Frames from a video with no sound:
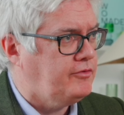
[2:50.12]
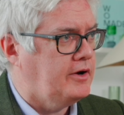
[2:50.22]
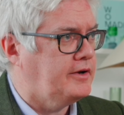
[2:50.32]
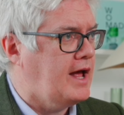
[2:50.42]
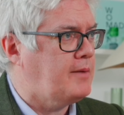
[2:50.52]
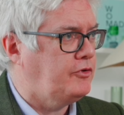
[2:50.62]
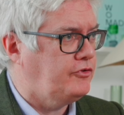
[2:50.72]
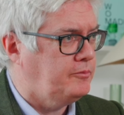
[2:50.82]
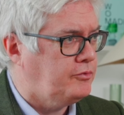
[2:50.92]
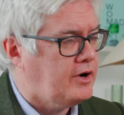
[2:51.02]
on
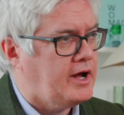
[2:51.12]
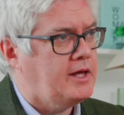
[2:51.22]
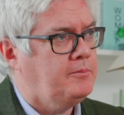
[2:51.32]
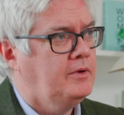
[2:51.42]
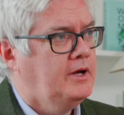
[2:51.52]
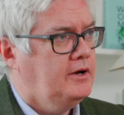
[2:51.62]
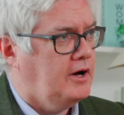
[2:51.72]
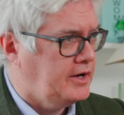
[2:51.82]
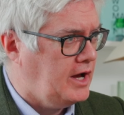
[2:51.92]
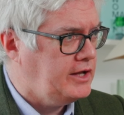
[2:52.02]
Amazon Prime,
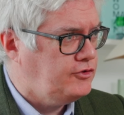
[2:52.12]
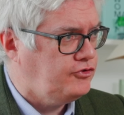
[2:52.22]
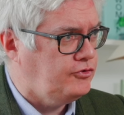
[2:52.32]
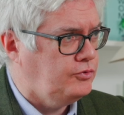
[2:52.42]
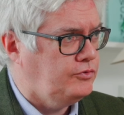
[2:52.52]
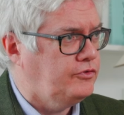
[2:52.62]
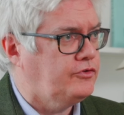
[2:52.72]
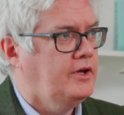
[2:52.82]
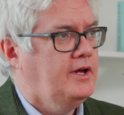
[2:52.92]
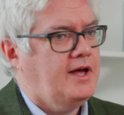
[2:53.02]
on iTunes.
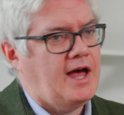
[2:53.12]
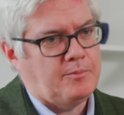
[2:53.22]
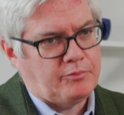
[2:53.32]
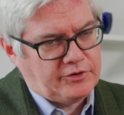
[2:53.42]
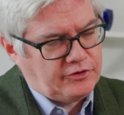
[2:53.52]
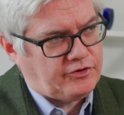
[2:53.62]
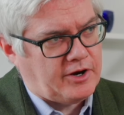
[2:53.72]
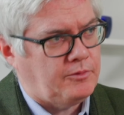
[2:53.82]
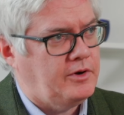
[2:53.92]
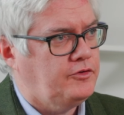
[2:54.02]
British
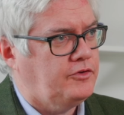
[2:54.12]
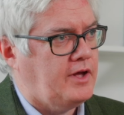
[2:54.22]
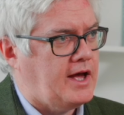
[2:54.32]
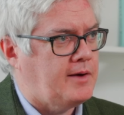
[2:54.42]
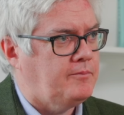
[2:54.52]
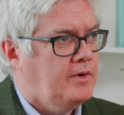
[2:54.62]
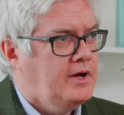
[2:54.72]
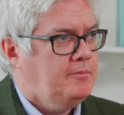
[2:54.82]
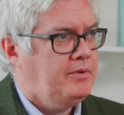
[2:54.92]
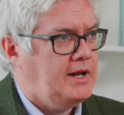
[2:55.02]
Airways
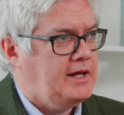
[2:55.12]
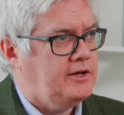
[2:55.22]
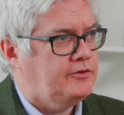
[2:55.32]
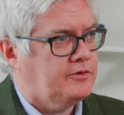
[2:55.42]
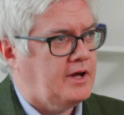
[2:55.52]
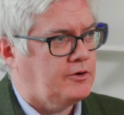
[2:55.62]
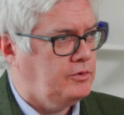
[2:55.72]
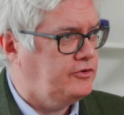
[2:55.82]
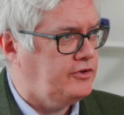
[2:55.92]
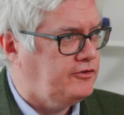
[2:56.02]
played
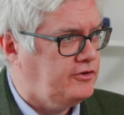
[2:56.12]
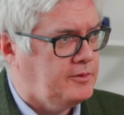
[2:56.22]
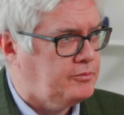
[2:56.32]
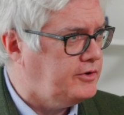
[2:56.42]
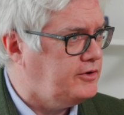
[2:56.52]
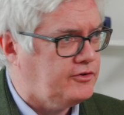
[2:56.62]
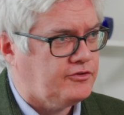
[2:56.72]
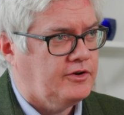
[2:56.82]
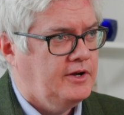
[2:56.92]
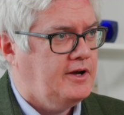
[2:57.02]
Quintessentially
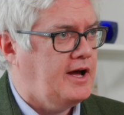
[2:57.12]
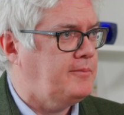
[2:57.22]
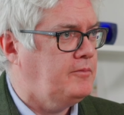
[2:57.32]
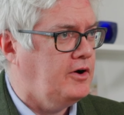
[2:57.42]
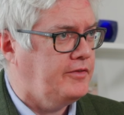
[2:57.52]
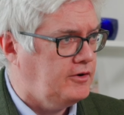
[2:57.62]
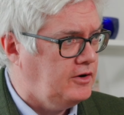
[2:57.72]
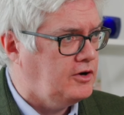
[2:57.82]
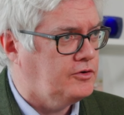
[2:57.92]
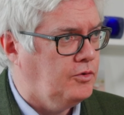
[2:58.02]
British on their
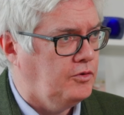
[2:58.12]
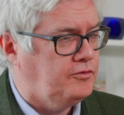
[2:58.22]
long-haul